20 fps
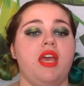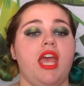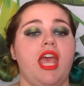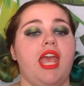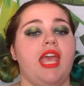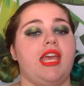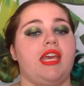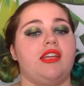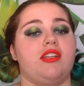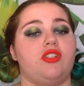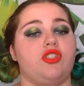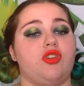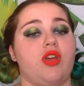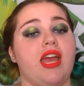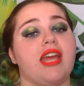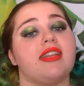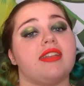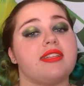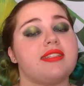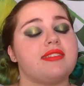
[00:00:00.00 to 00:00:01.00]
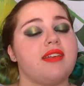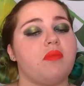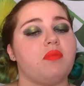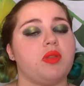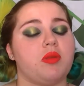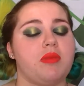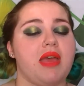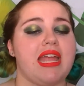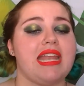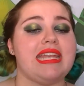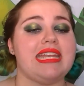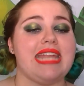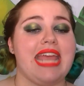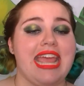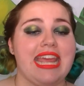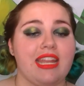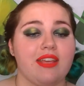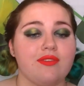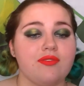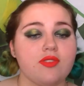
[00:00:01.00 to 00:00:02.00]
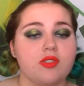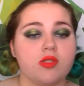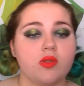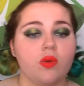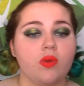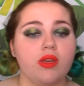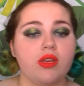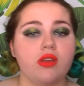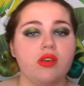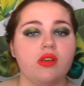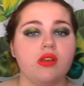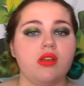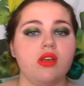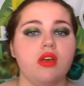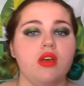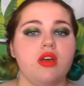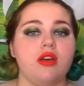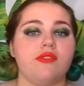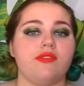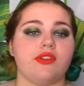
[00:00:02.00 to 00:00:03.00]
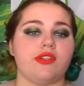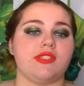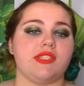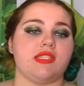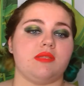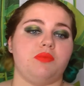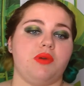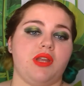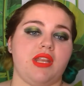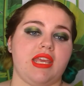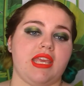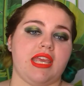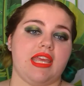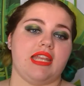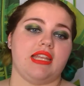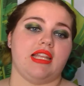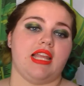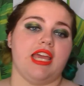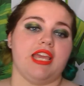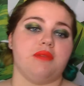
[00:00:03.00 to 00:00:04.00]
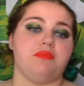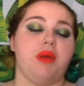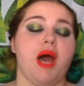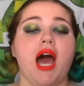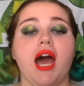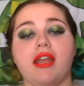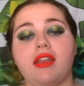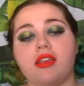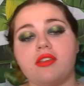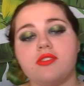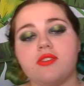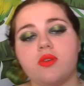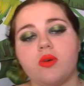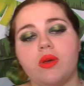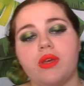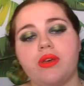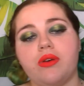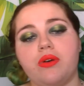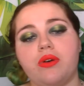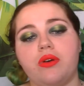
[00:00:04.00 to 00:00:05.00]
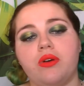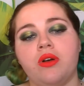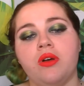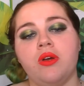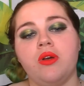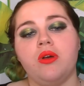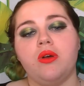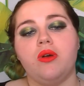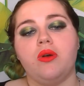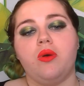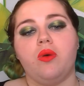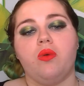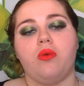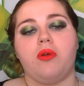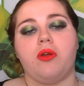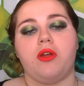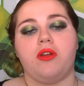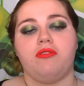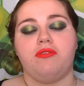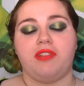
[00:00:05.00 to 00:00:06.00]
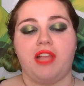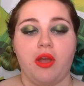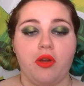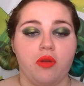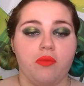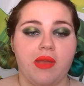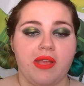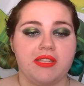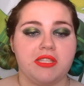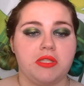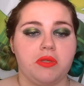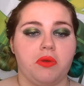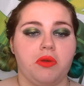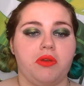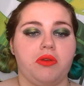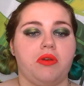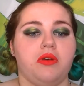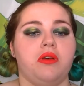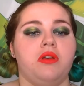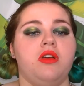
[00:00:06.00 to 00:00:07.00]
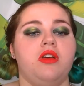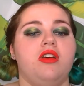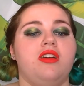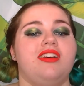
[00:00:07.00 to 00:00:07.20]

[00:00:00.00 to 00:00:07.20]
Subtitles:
and trying to supplement native soil versus putting in like potting soil or flower bed soil.